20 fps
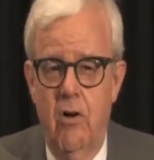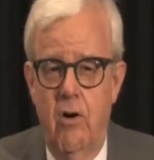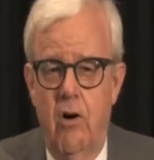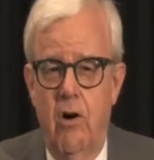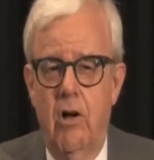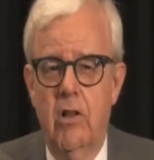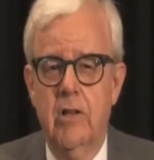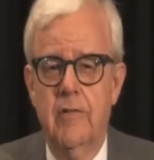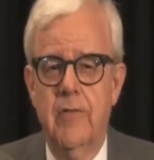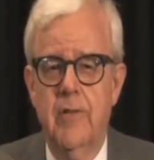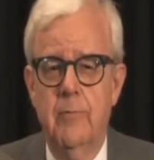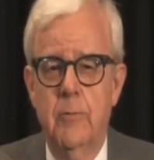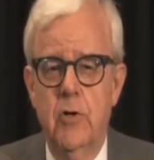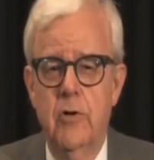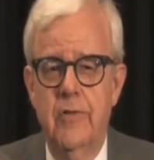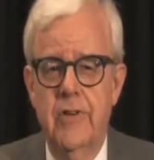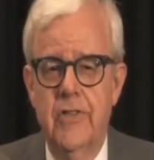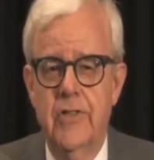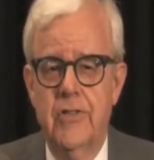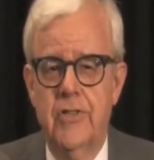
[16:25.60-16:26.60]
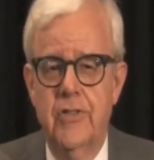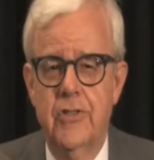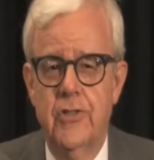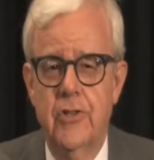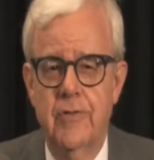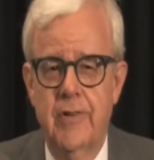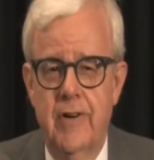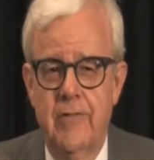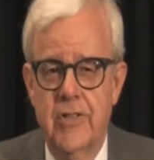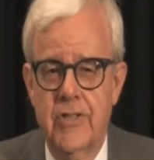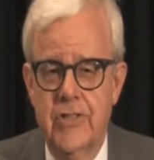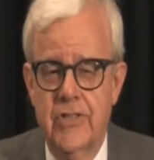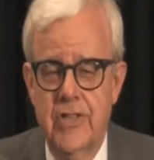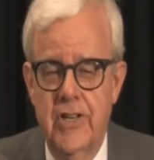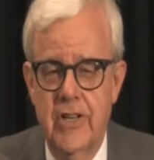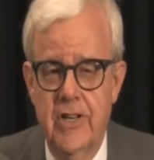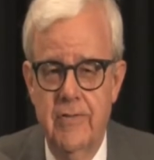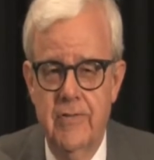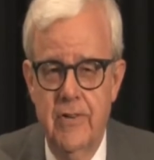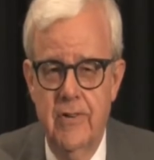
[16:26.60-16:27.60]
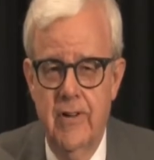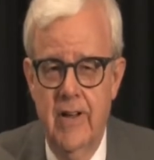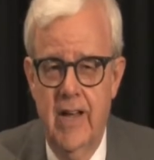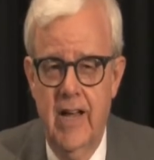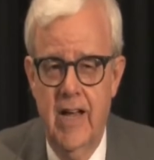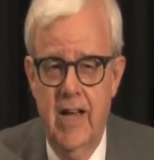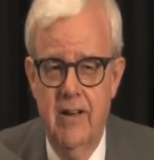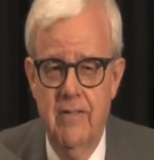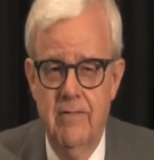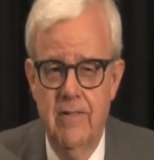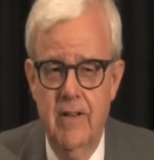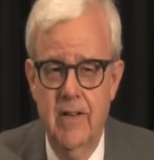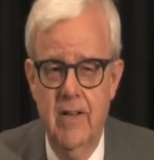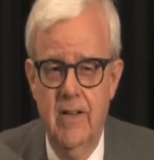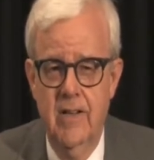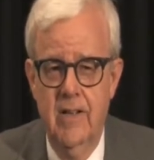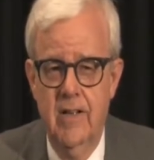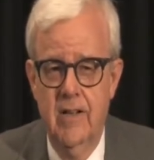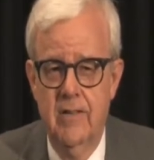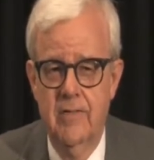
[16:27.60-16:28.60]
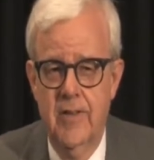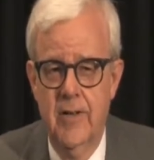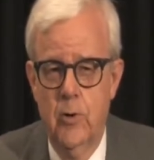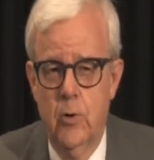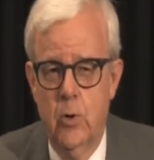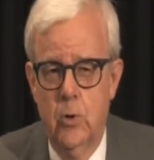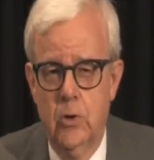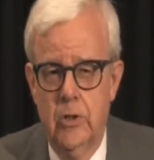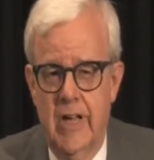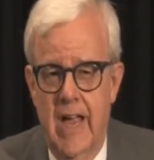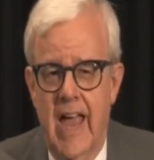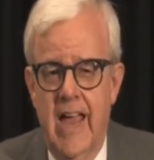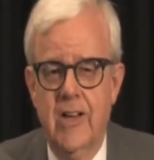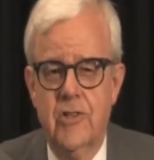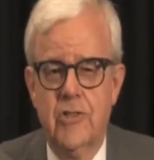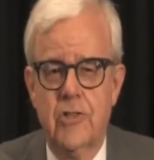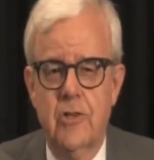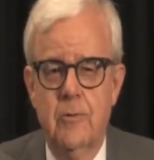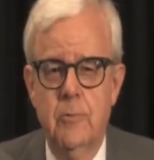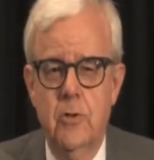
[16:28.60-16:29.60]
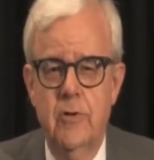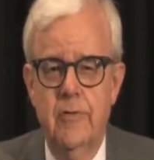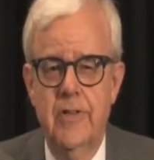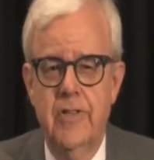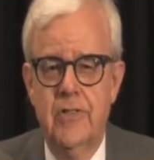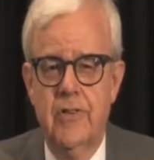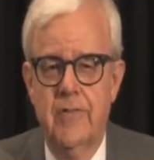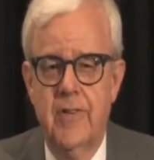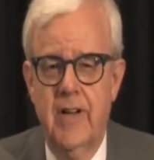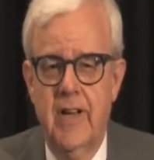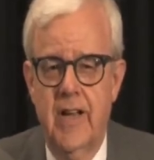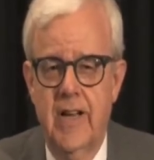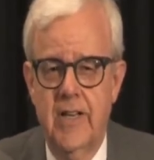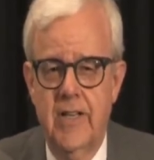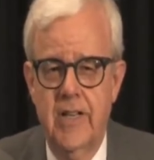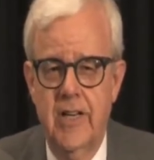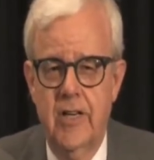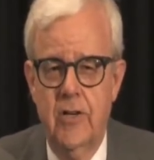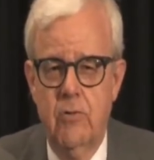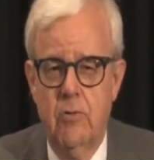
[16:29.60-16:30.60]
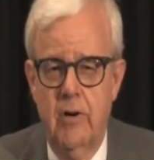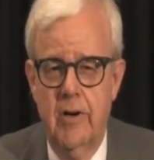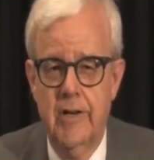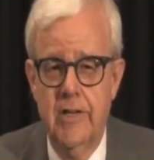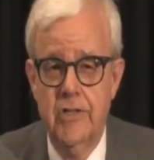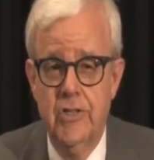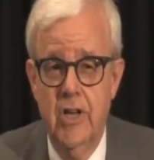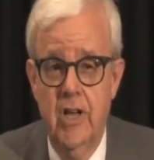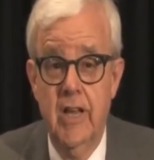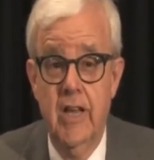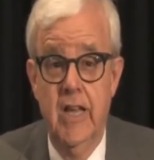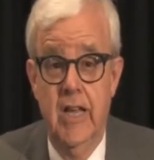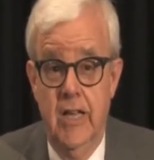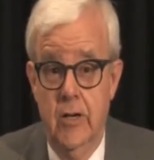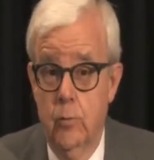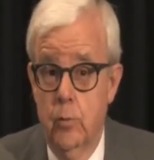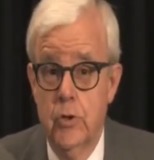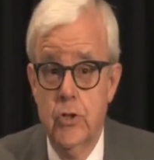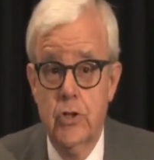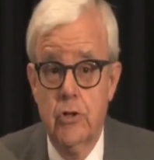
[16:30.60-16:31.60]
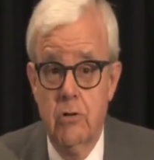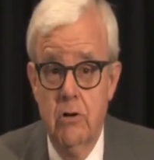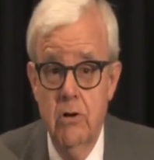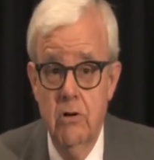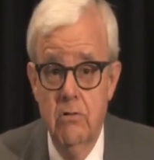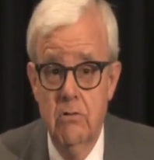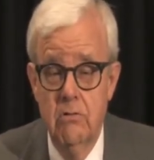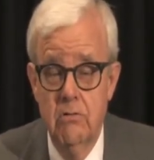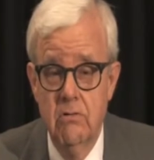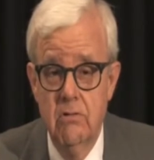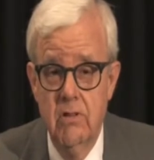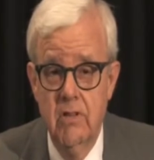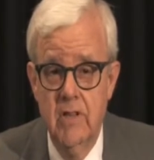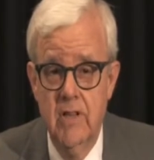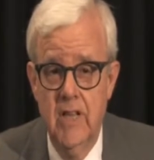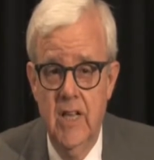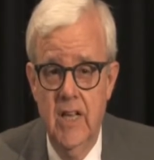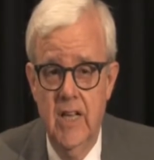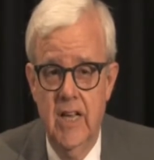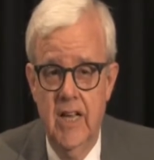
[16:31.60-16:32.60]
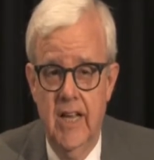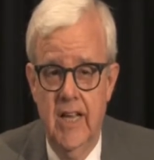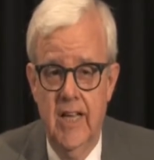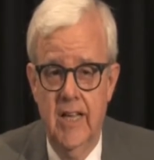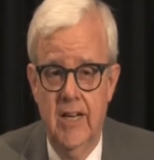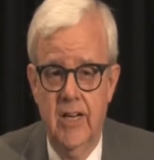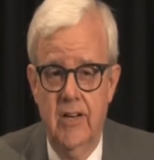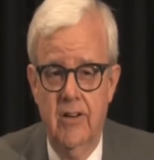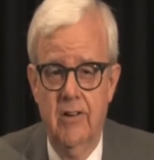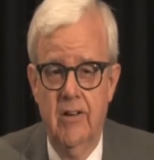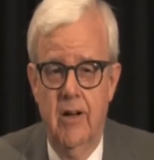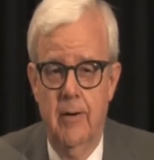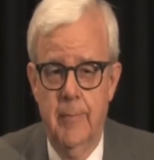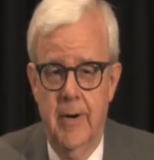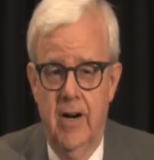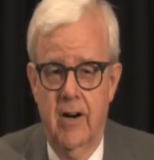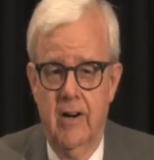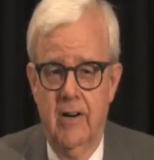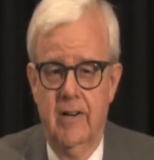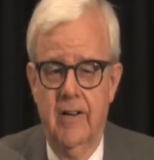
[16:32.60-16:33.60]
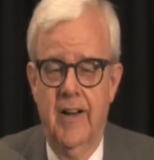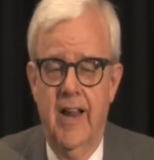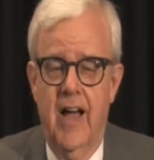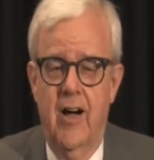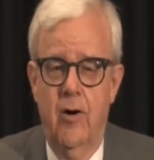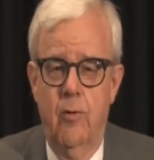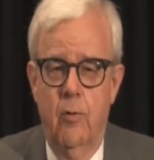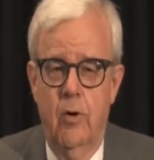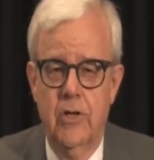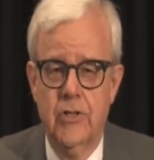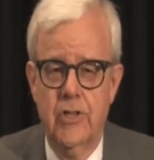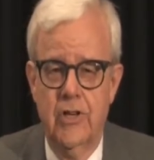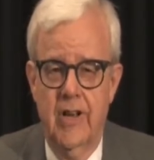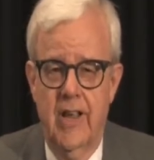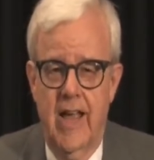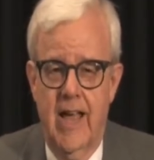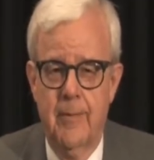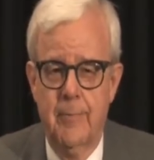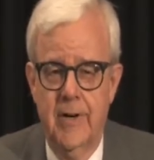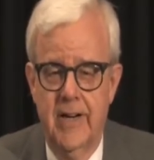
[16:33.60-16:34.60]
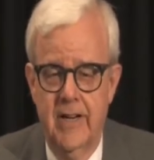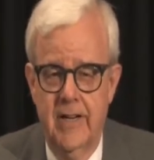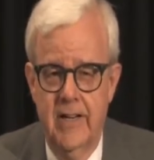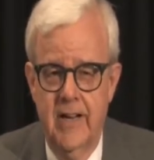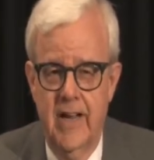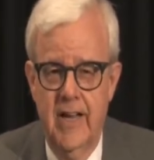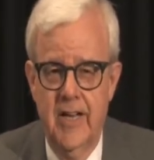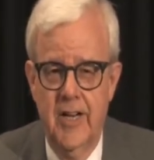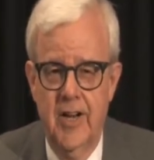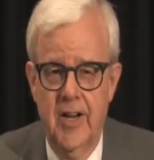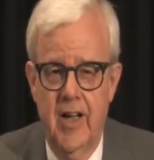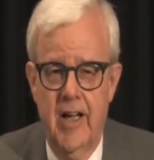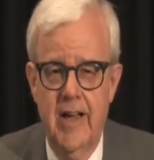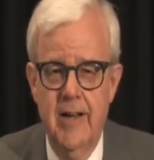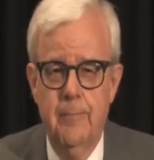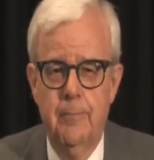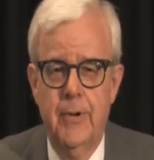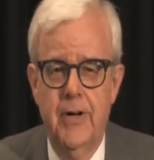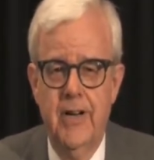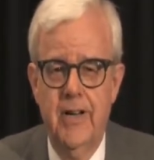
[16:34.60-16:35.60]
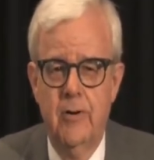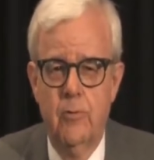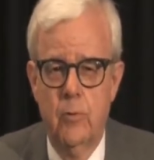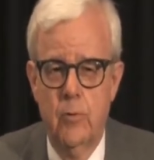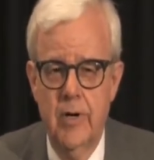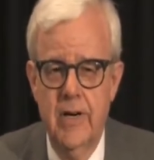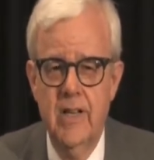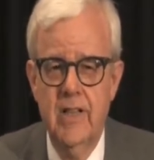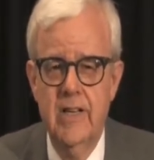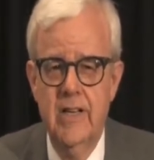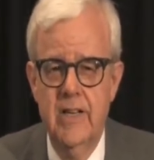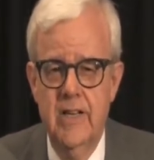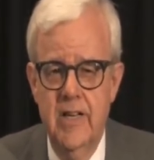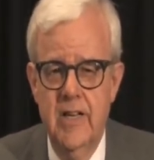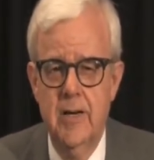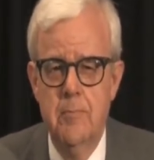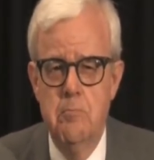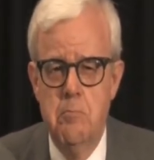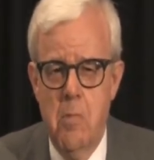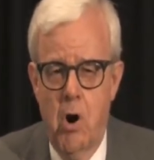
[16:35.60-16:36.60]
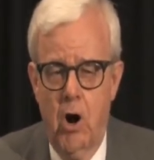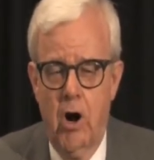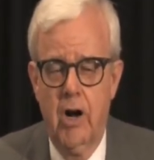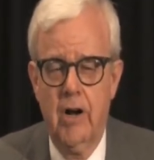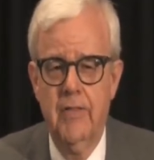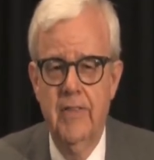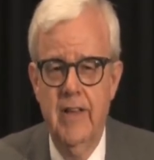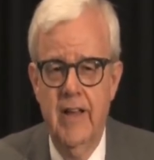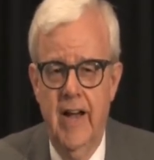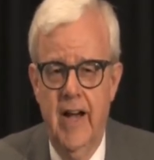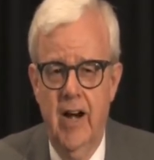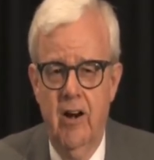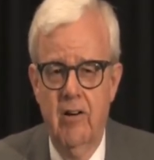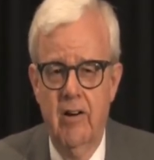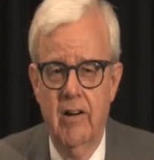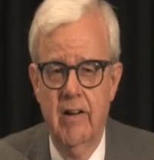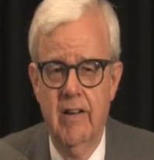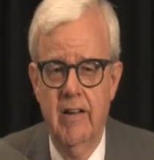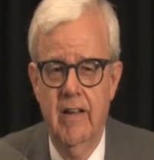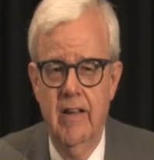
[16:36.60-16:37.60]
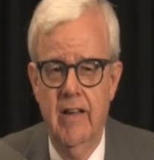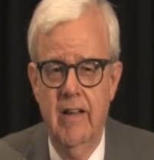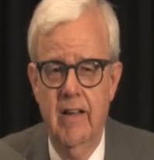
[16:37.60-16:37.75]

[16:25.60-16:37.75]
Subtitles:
all of the movies that you've ever seen, if you have, of the old gangster movies of the 1920s, it was true in America. Now, it wasn't happening day and night, but it really did mark the era,